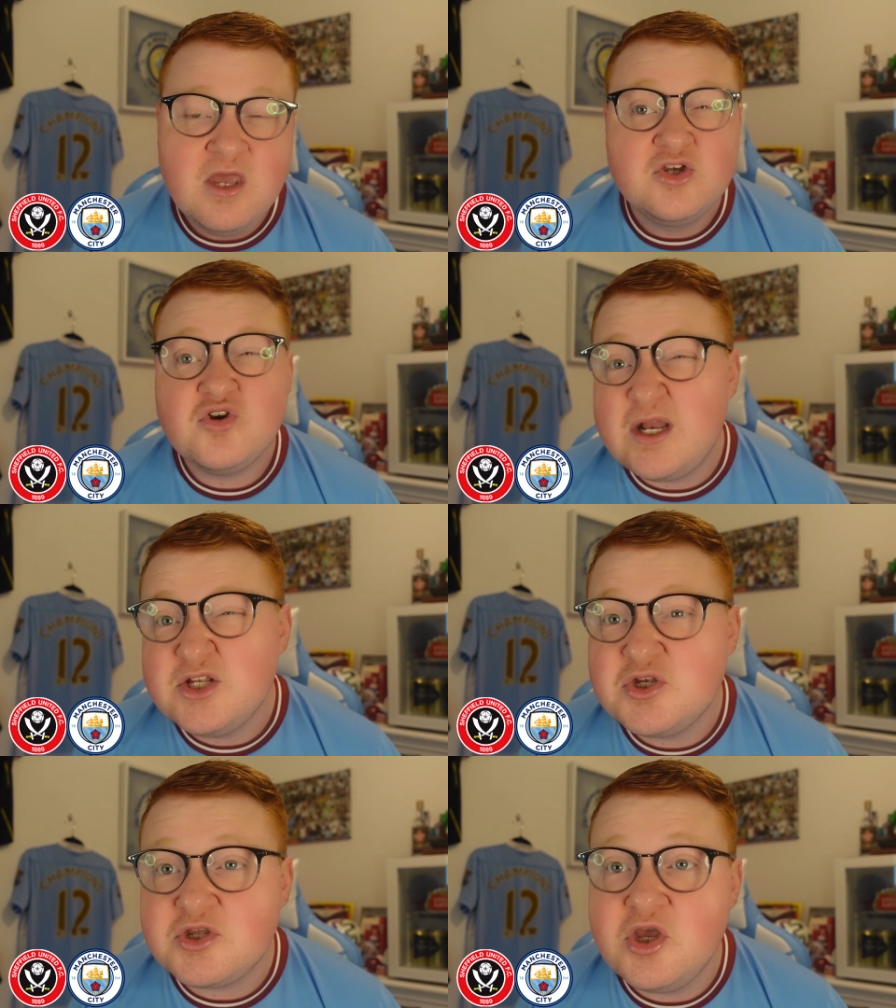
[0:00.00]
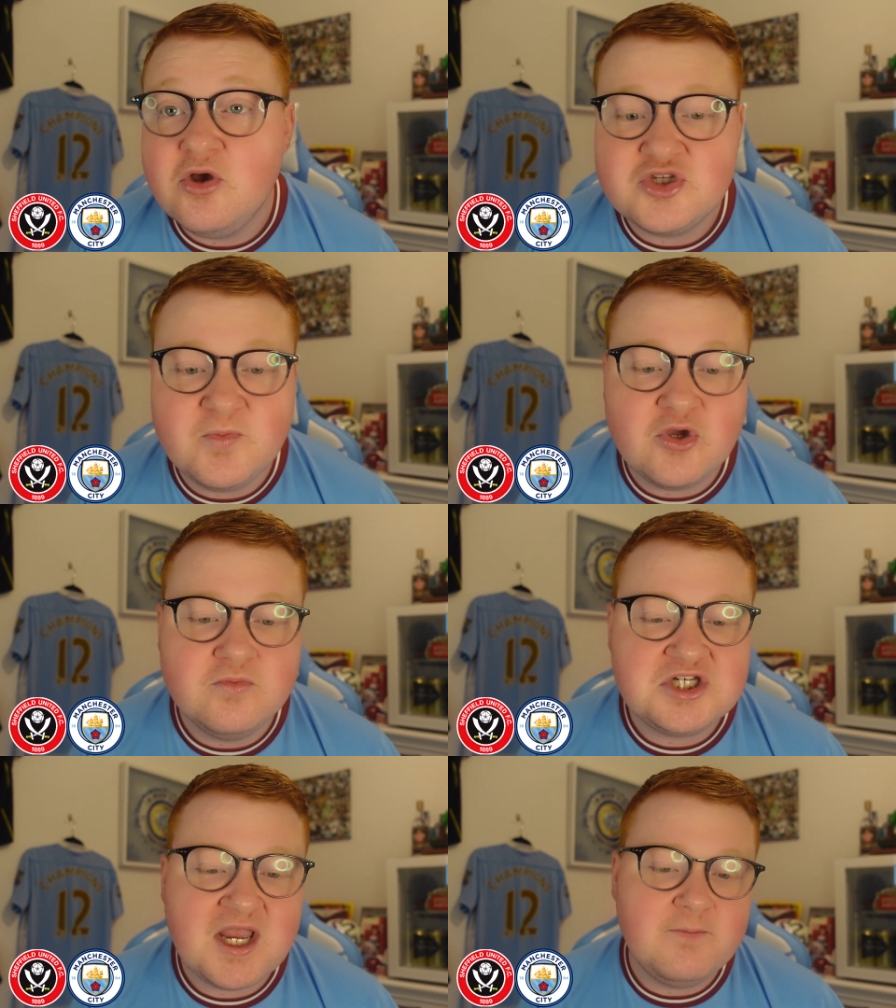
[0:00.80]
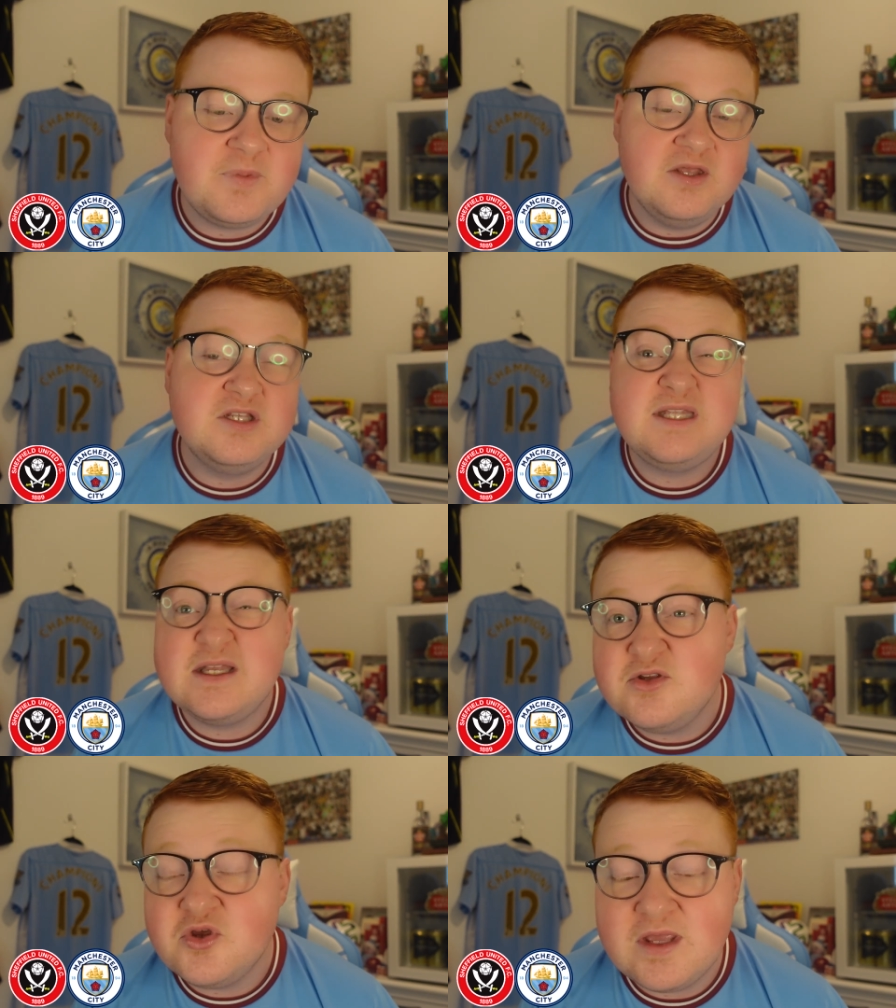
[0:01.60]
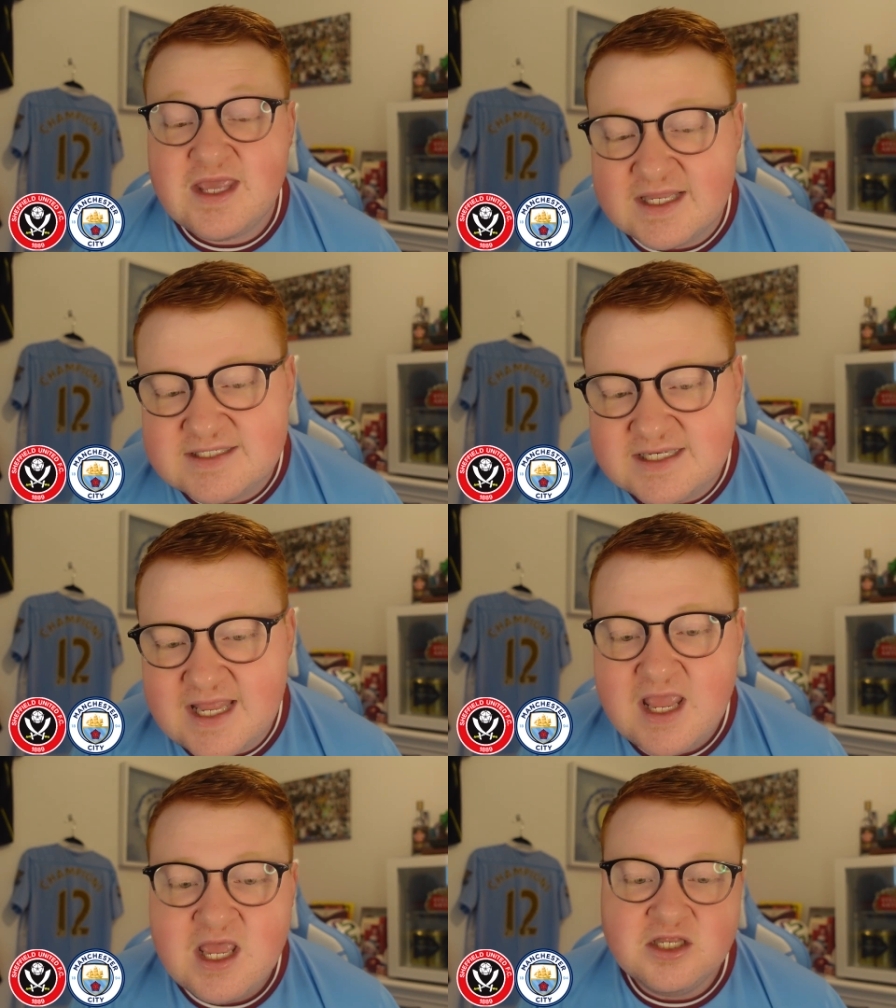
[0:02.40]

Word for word: trying to secure to become champions. Didn't do it yesterday.